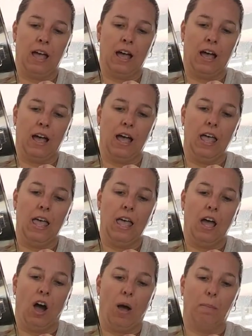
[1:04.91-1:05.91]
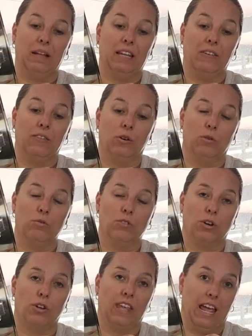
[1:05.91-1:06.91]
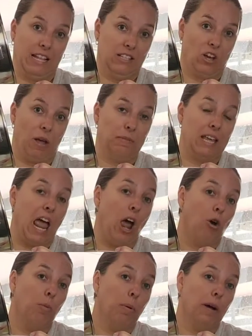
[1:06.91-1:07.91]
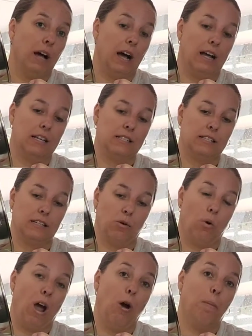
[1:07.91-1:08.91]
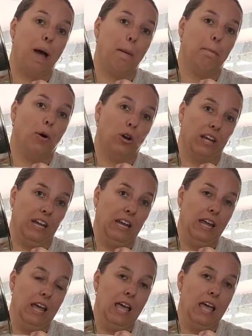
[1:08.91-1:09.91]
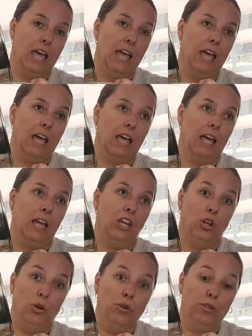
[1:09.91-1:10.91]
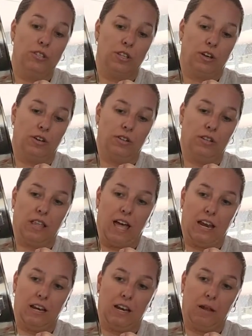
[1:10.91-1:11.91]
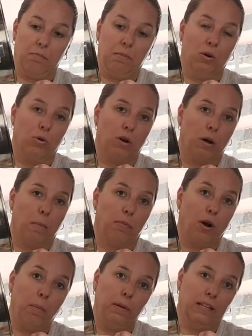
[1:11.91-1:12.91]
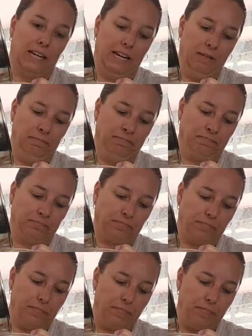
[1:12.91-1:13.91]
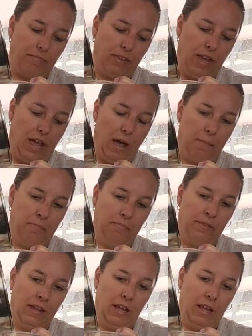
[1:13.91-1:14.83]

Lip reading: I believe that also the enzymes help us, or help our body, use that milk properly, and